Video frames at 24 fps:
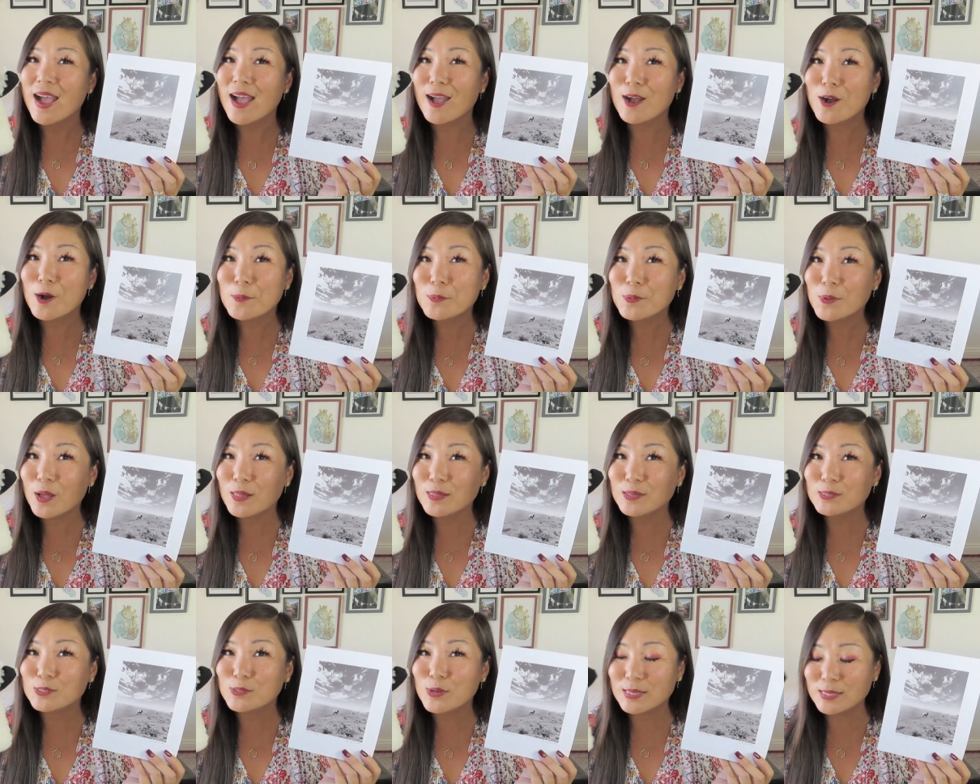I hope you
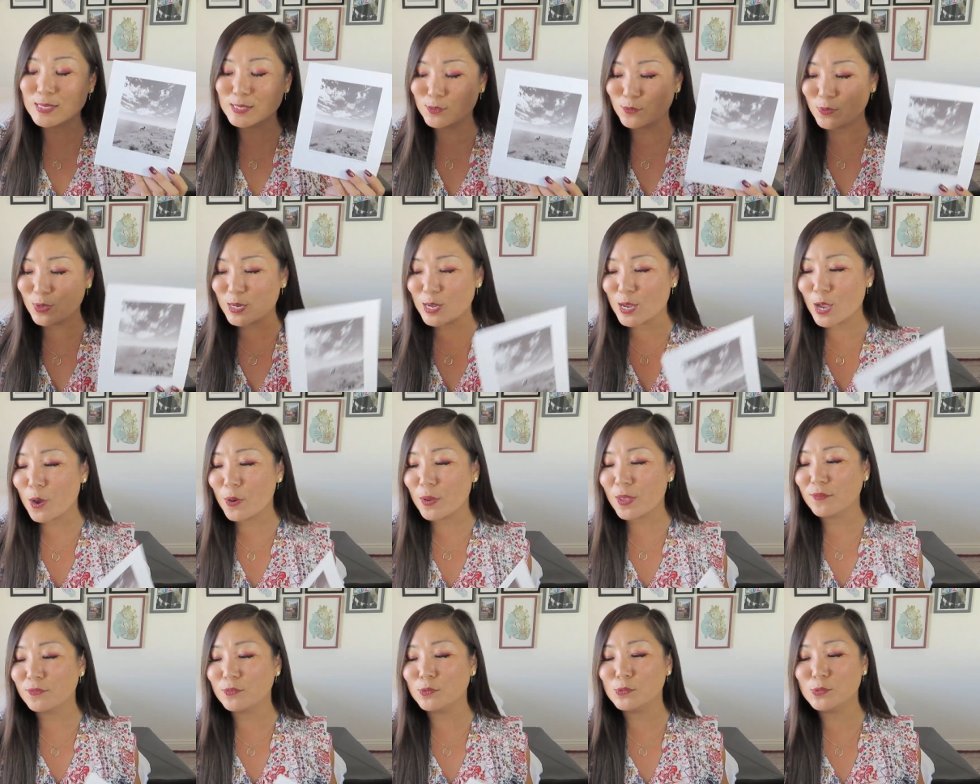all enjoyed this video.
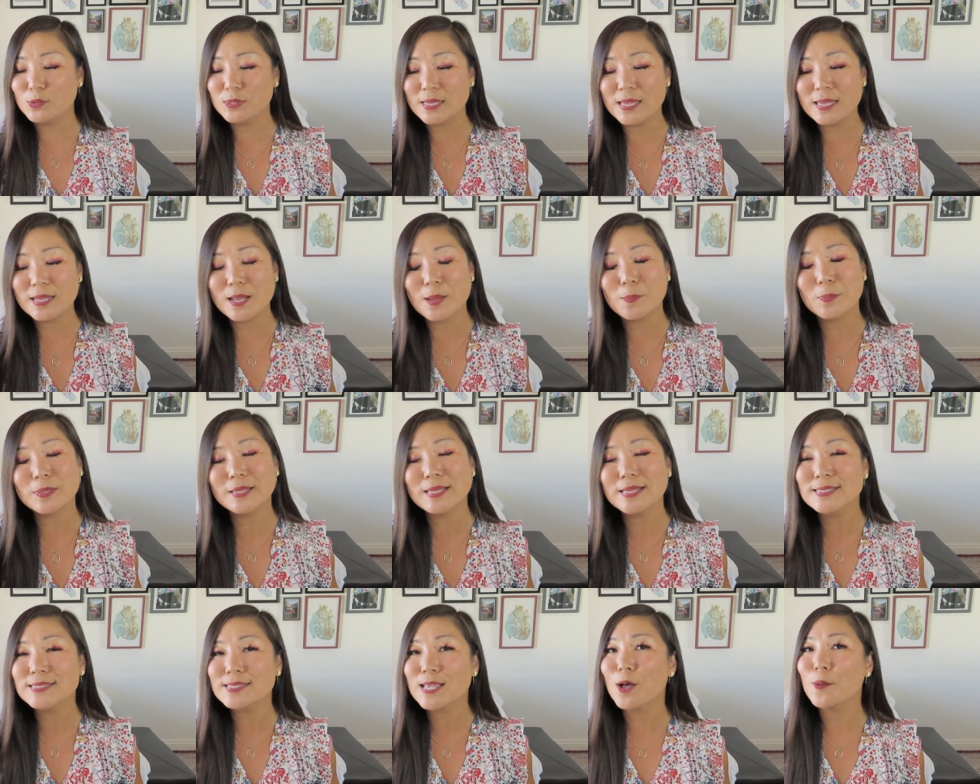If you did,
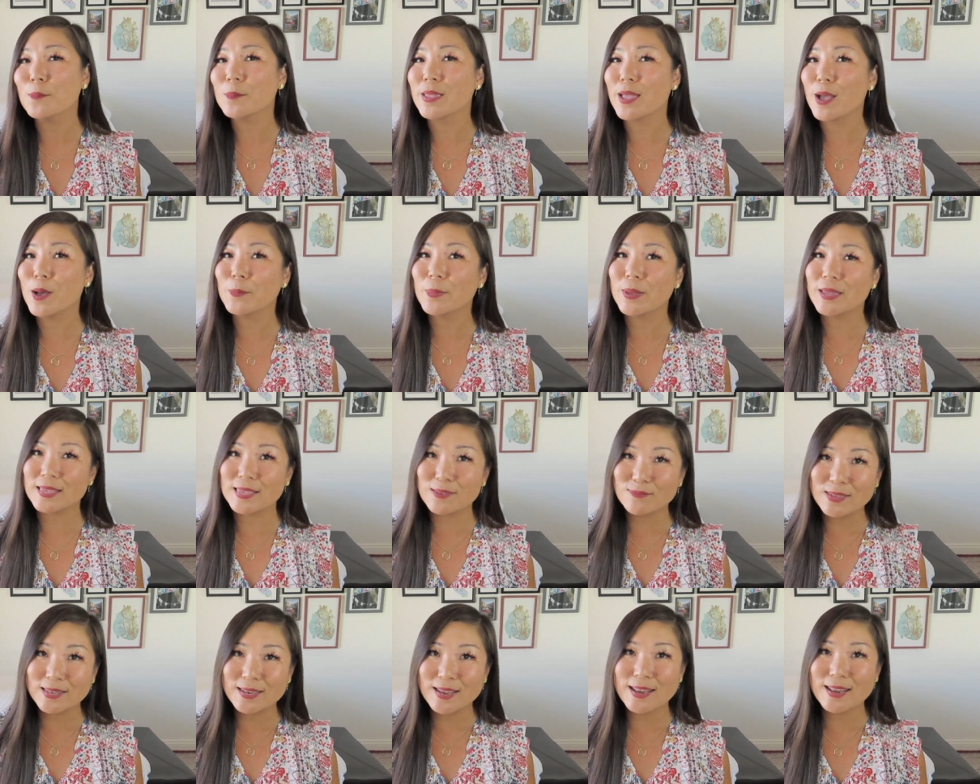please help me out by
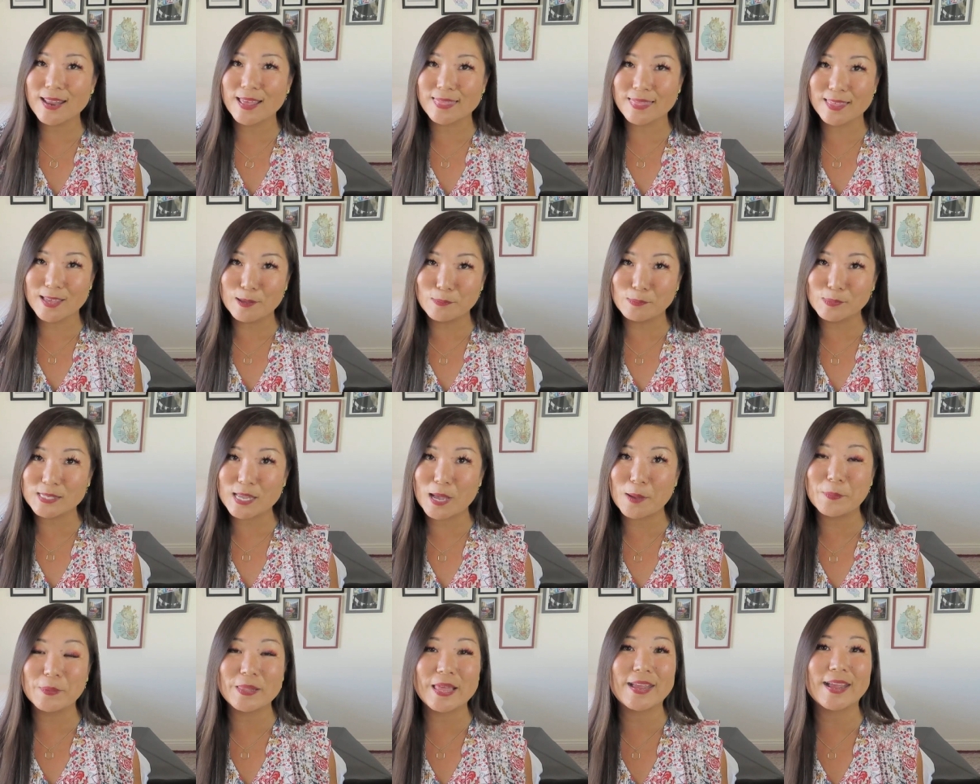giving it a thumbs
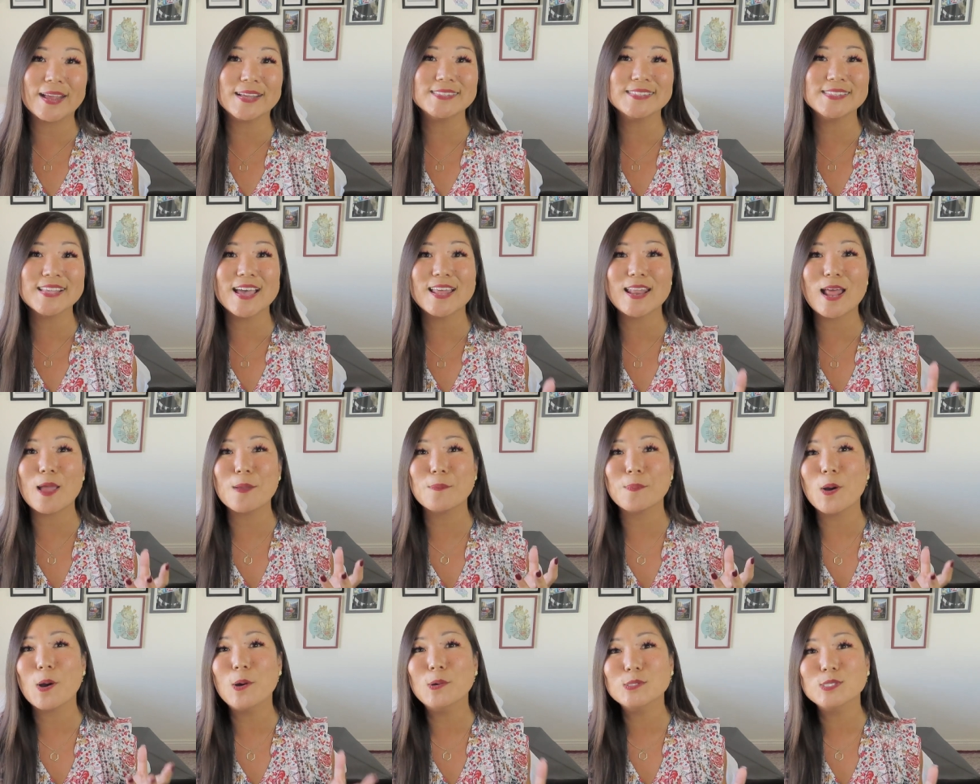up. Like I said, I
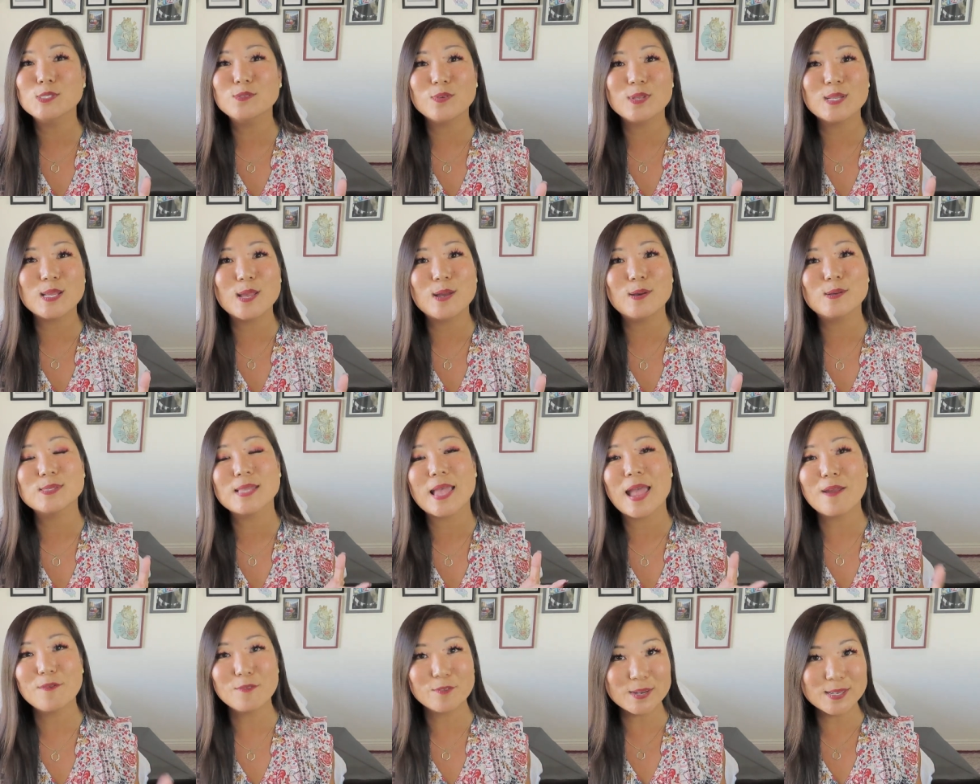post videos
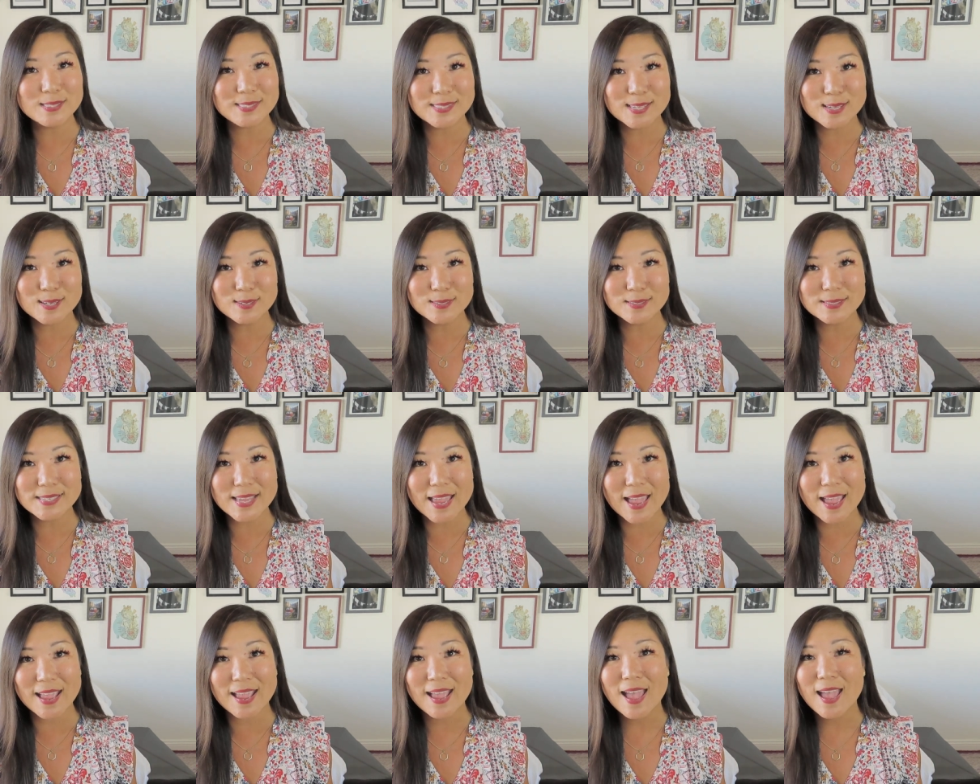every single
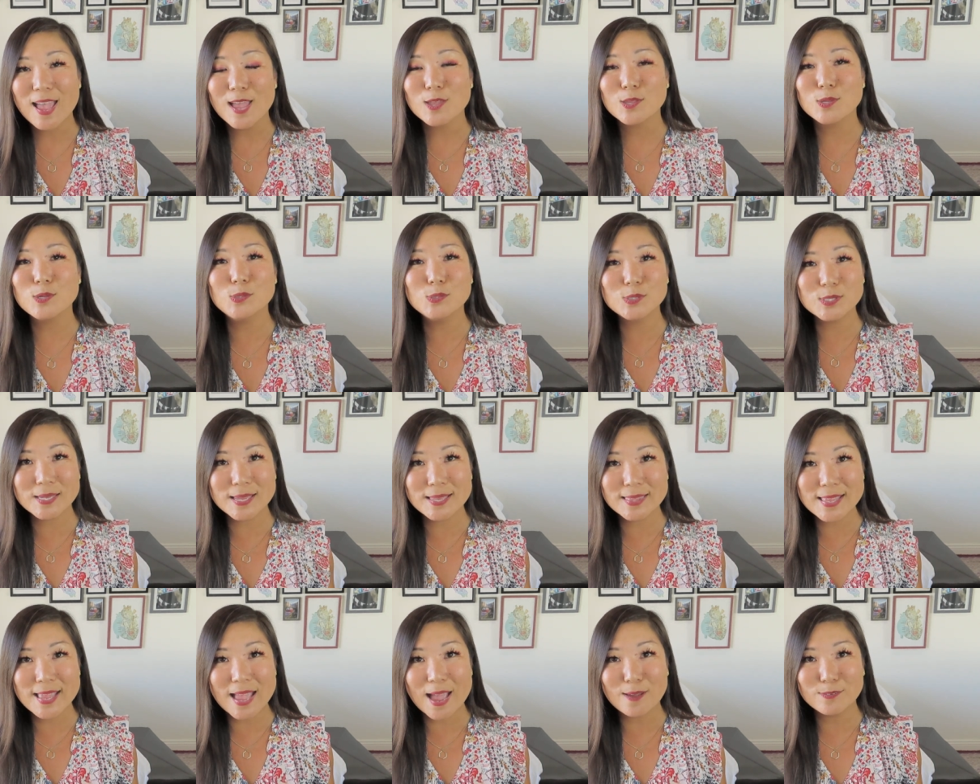day,
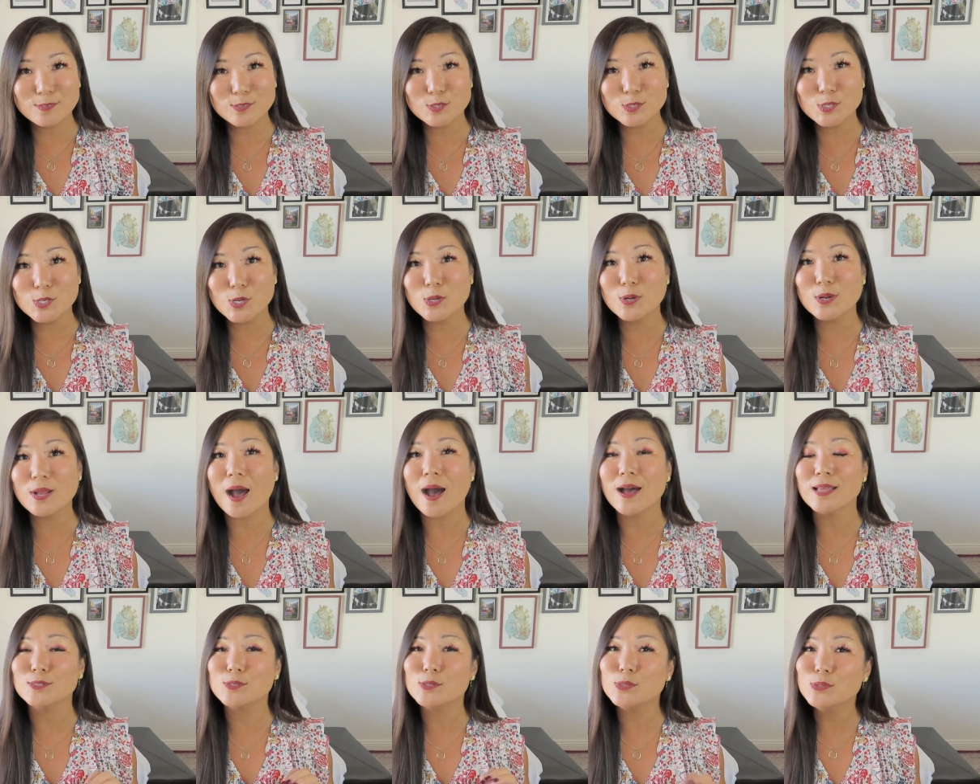usually in the afternoon
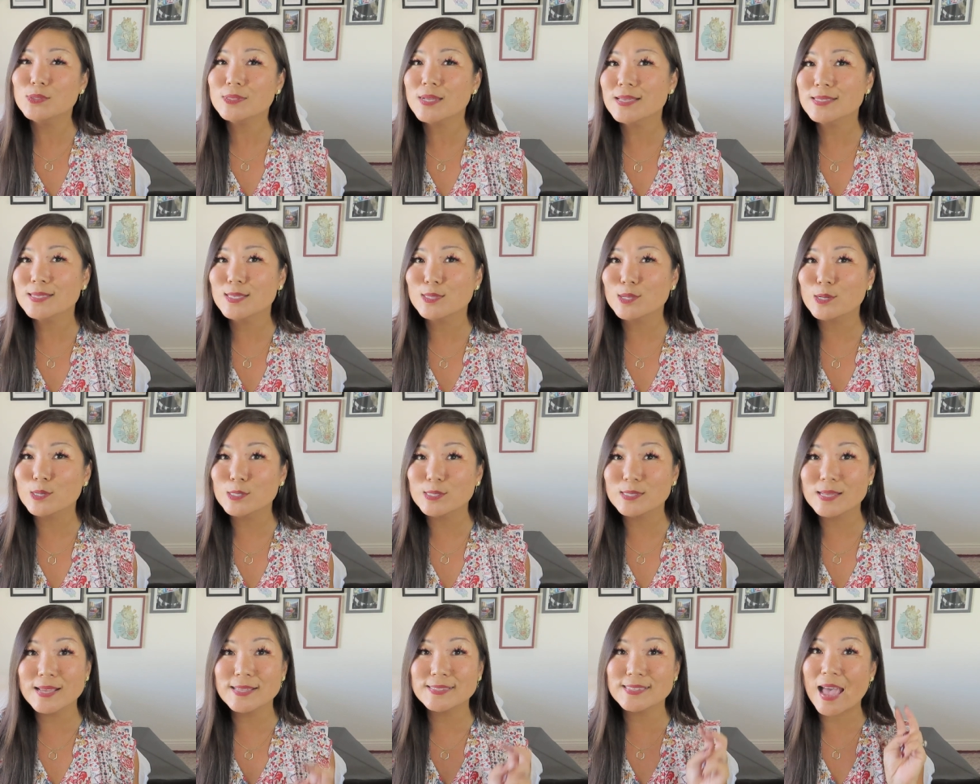on Tuesdays and
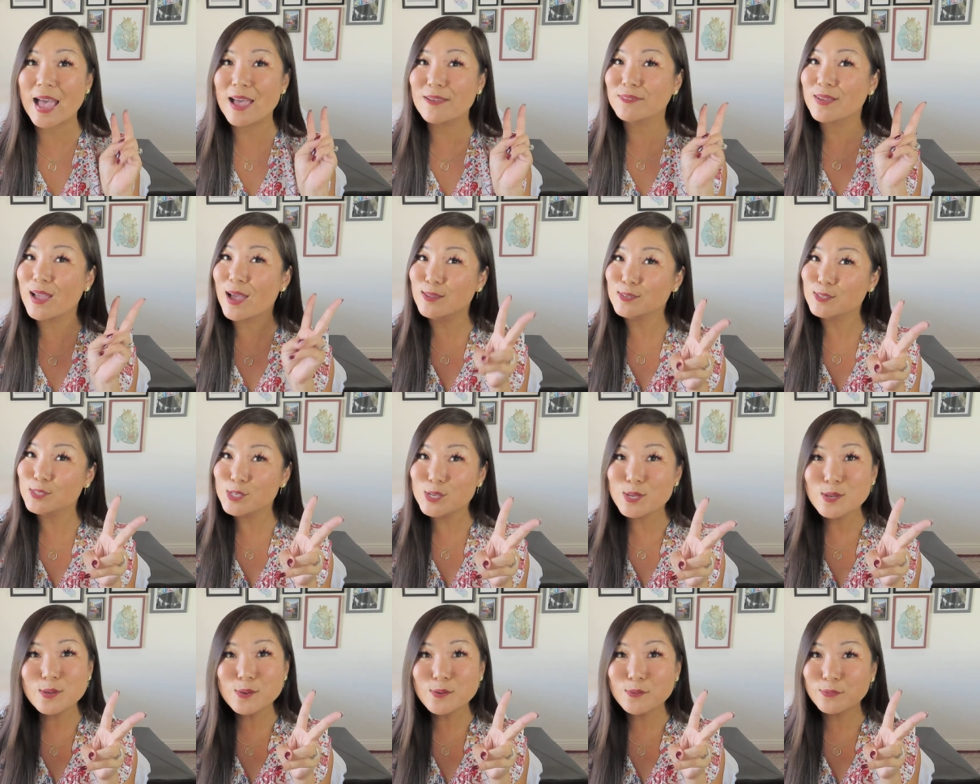Thursdays. I've got
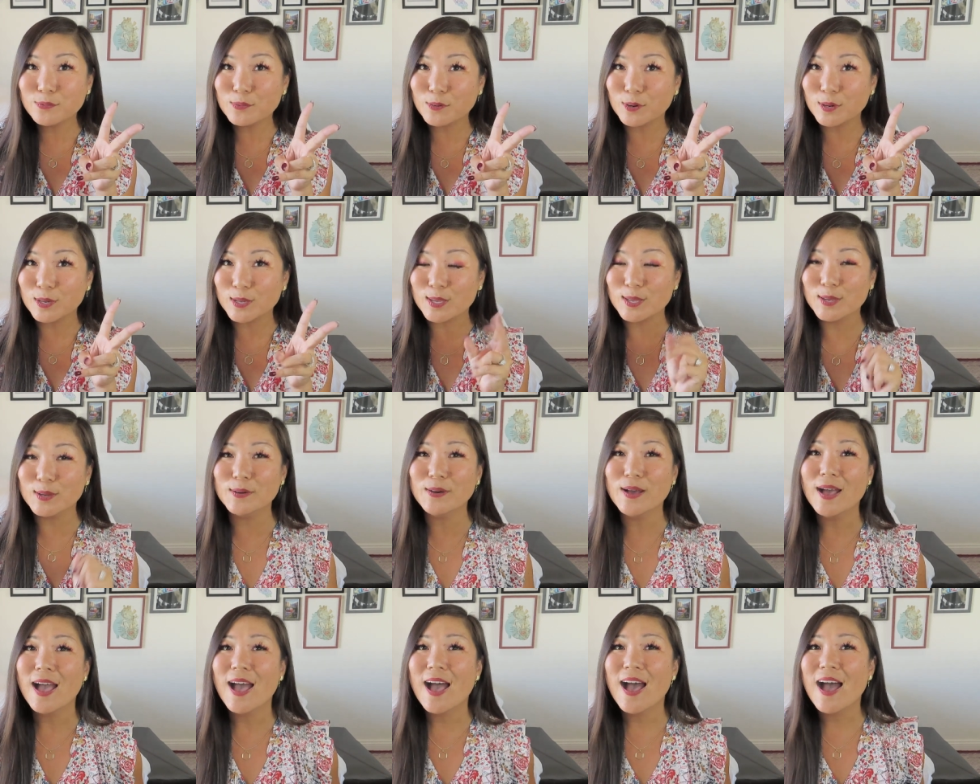two for you.